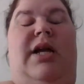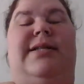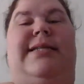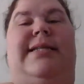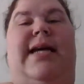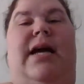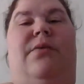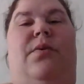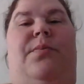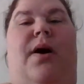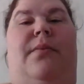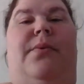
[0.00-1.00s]
today
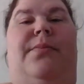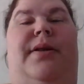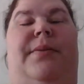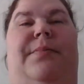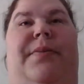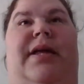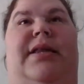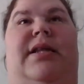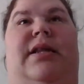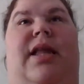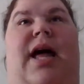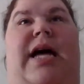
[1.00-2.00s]
will probably be
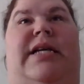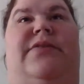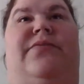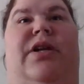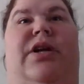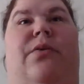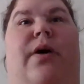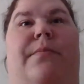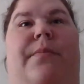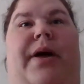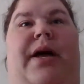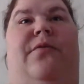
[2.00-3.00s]
the last video I
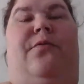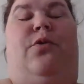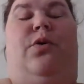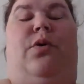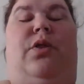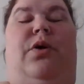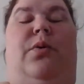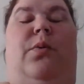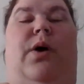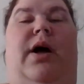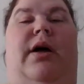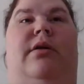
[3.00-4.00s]
make for a little
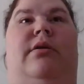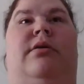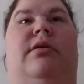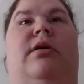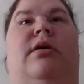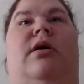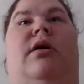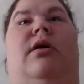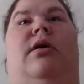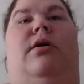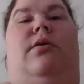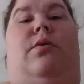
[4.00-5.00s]
while,
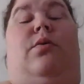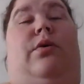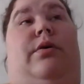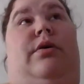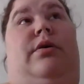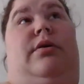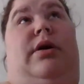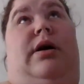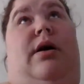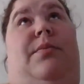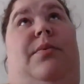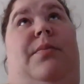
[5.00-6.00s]
or a
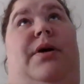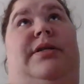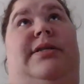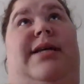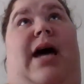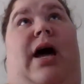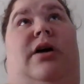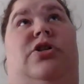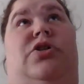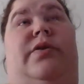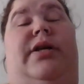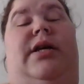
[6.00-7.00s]
couple months
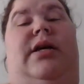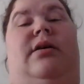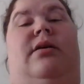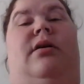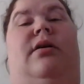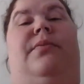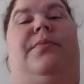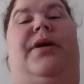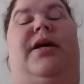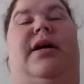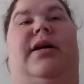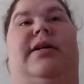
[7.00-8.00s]
actually,
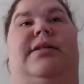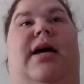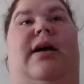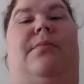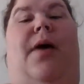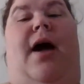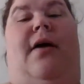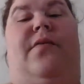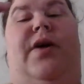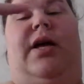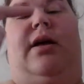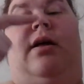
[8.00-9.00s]
because I am
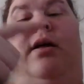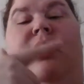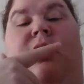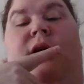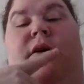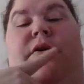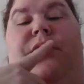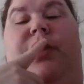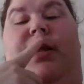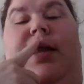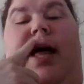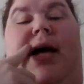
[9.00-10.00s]
having
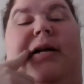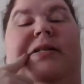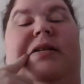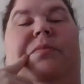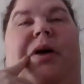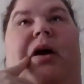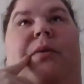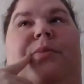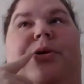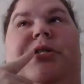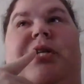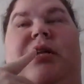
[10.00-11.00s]
the last of my
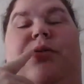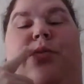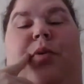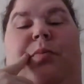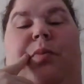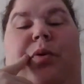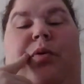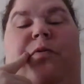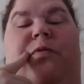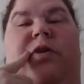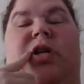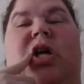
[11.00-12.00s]
upper teeth
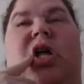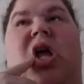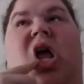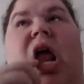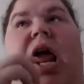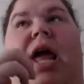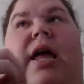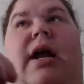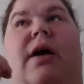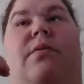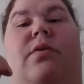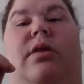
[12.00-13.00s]
removed, and
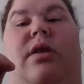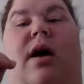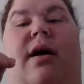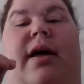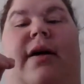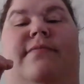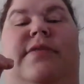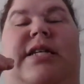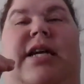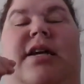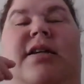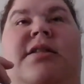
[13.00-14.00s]
I will not have
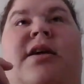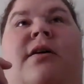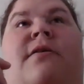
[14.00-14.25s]
teeth